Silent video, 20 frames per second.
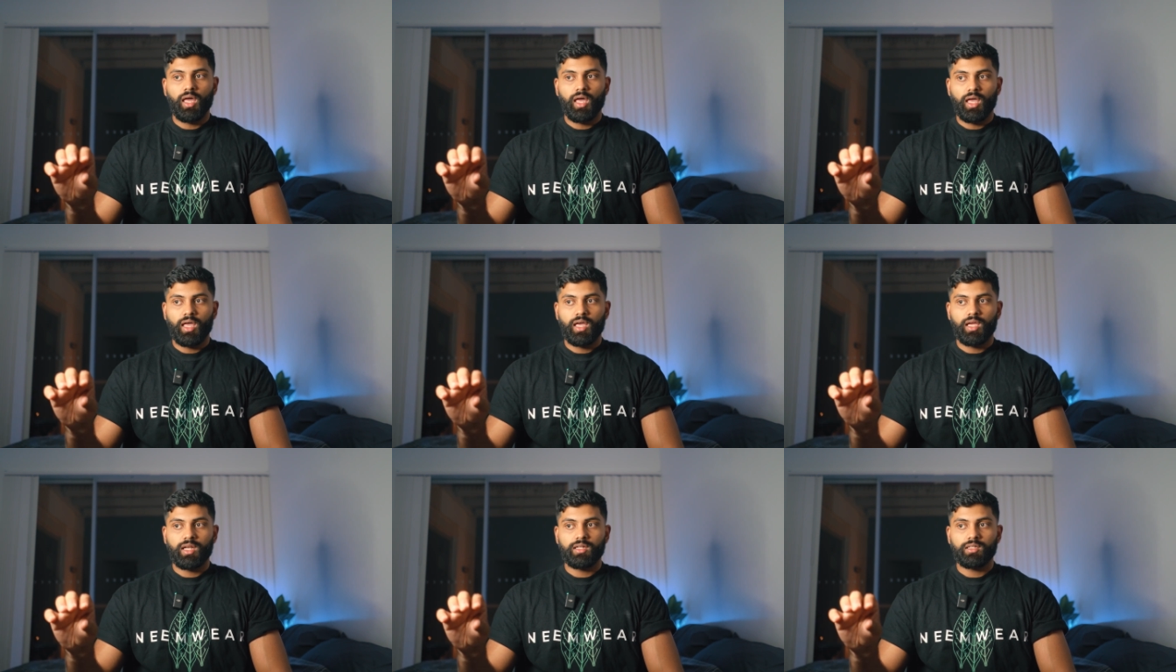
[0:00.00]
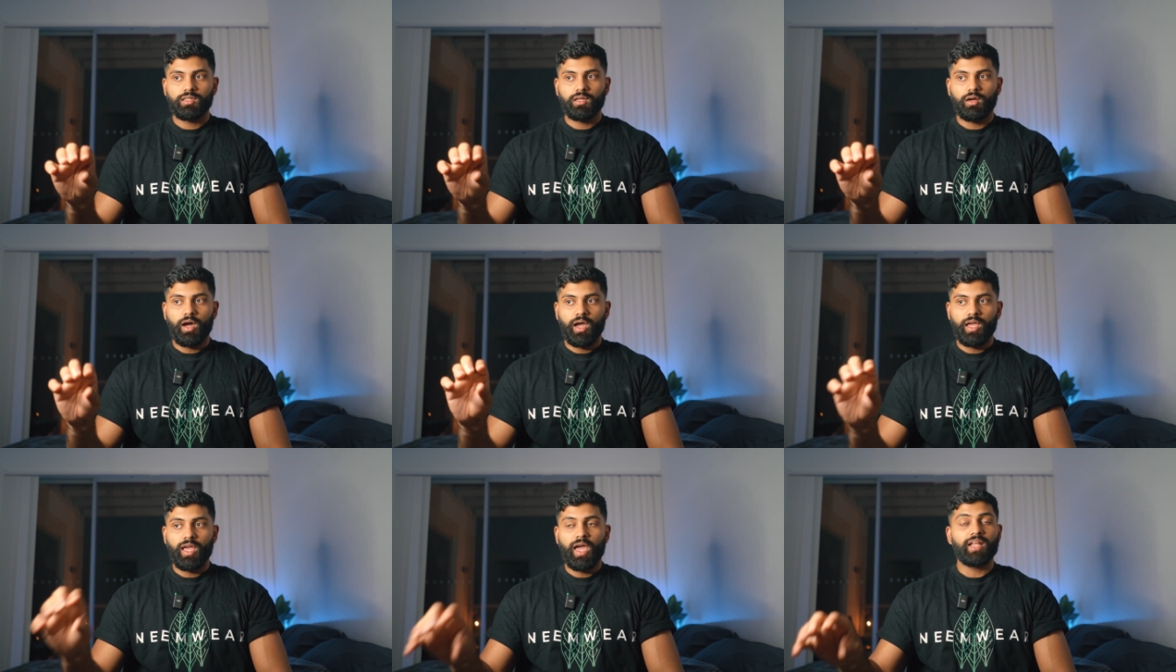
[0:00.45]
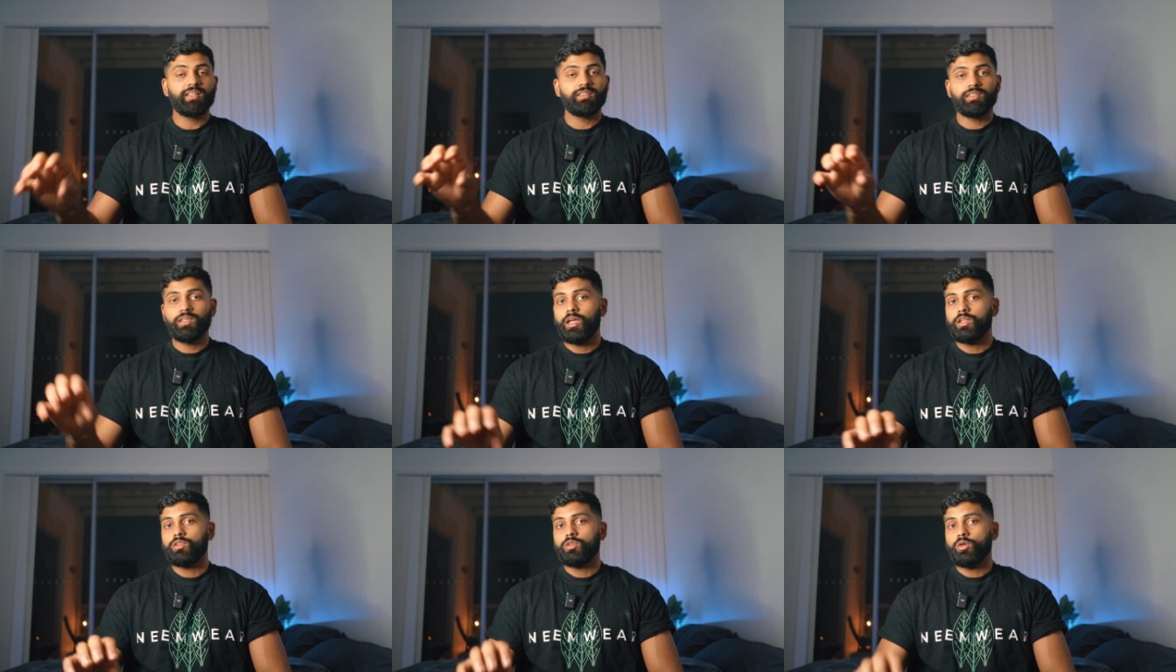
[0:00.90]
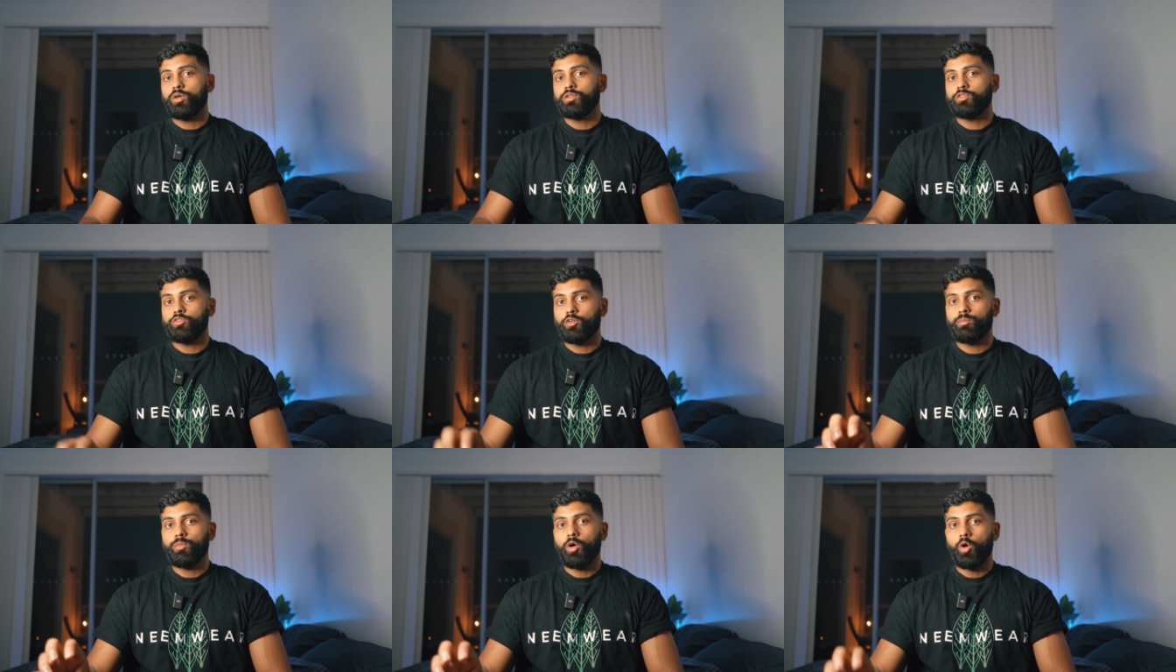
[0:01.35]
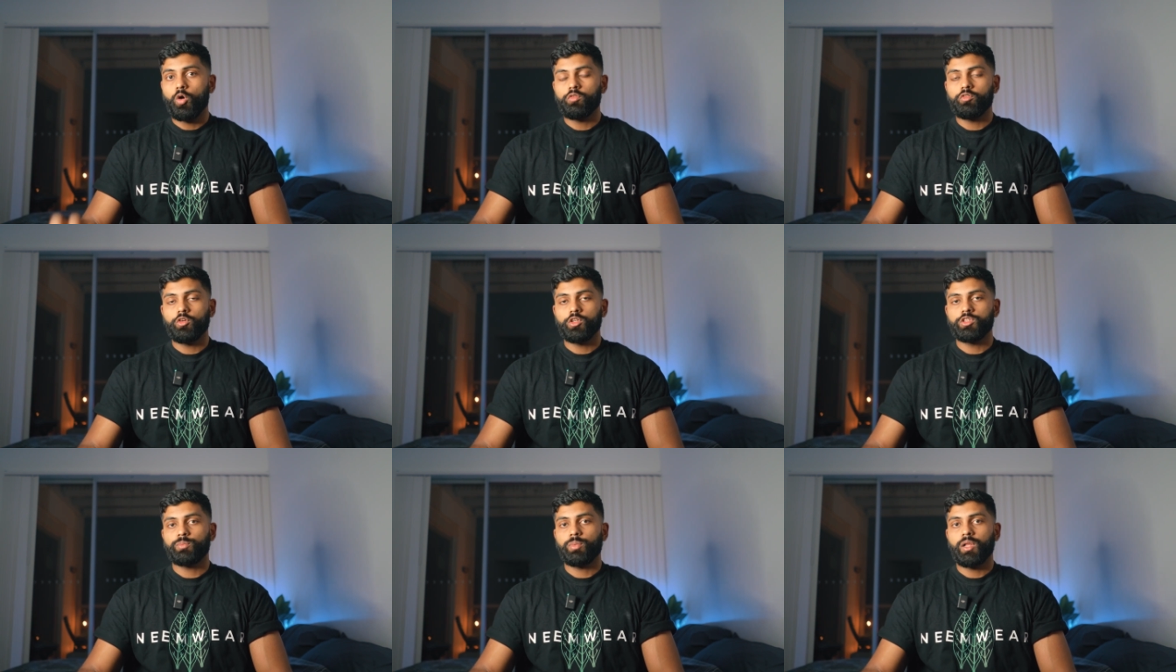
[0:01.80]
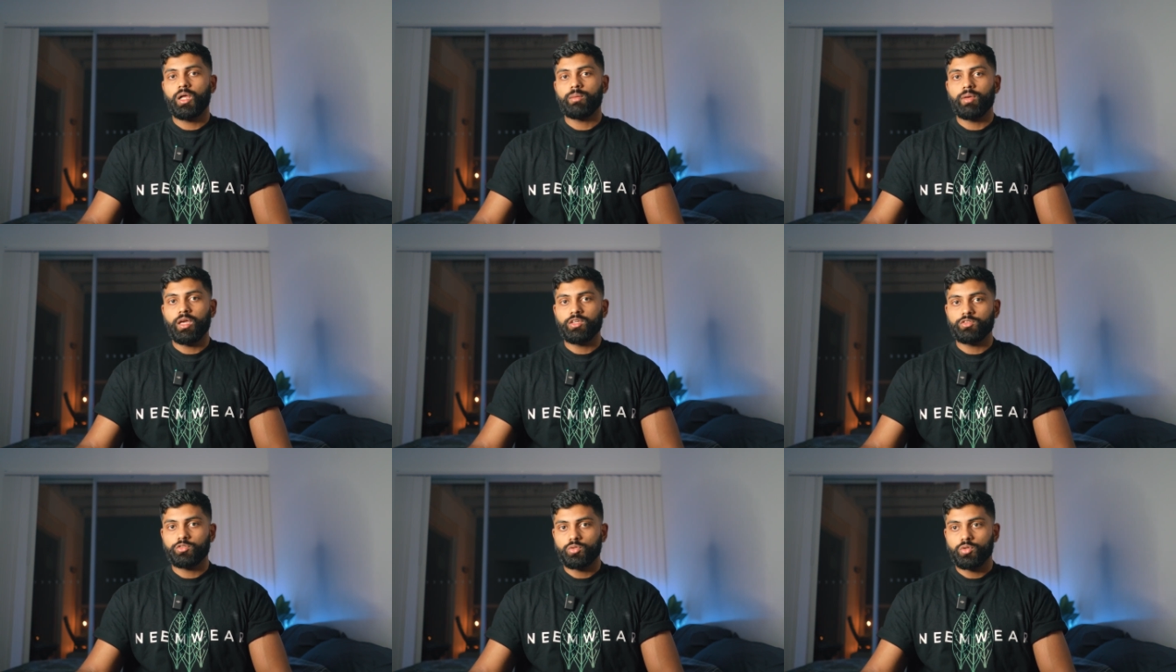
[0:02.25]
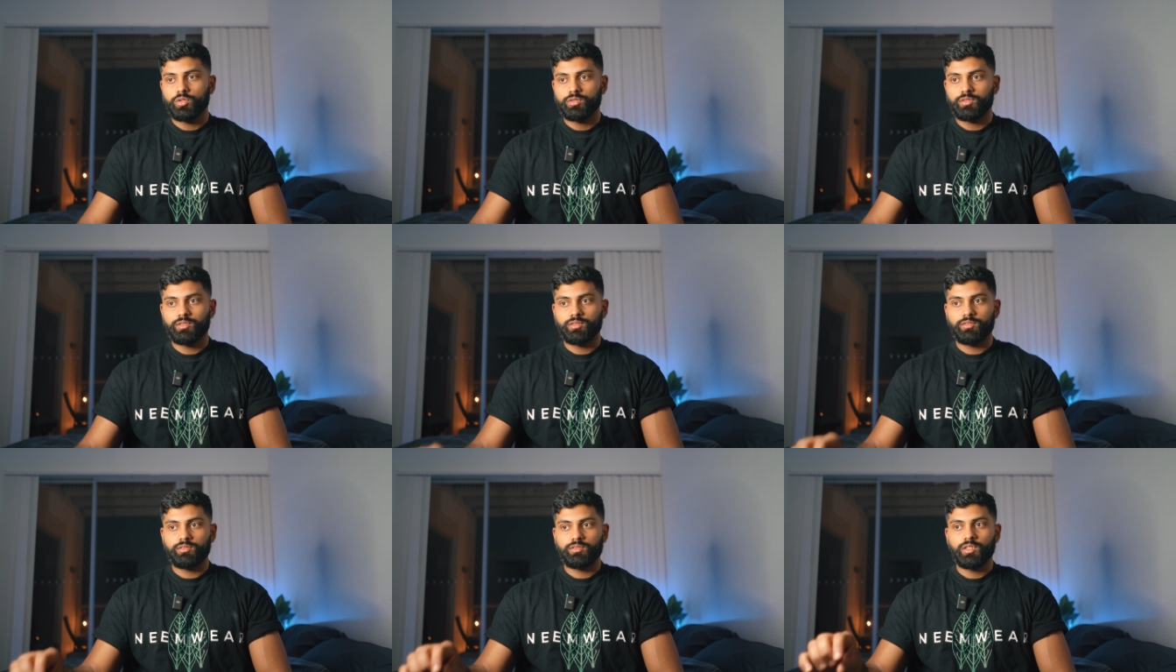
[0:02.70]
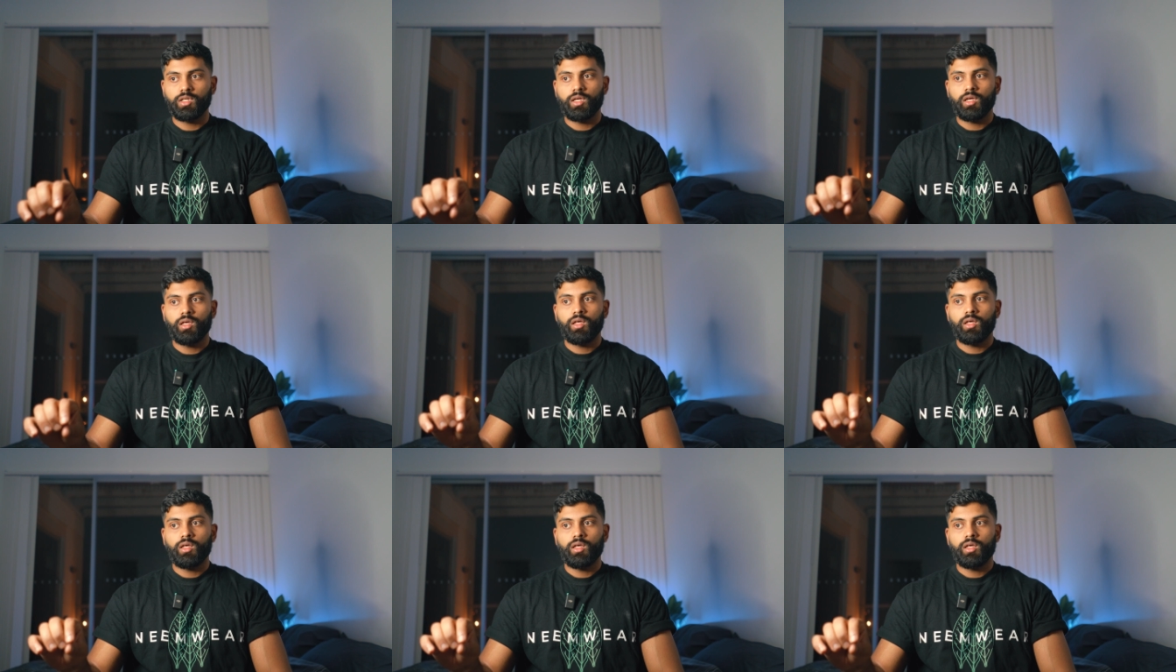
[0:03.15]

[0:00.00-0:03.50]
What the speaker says: and I had to get those from whole foods plant-based sources,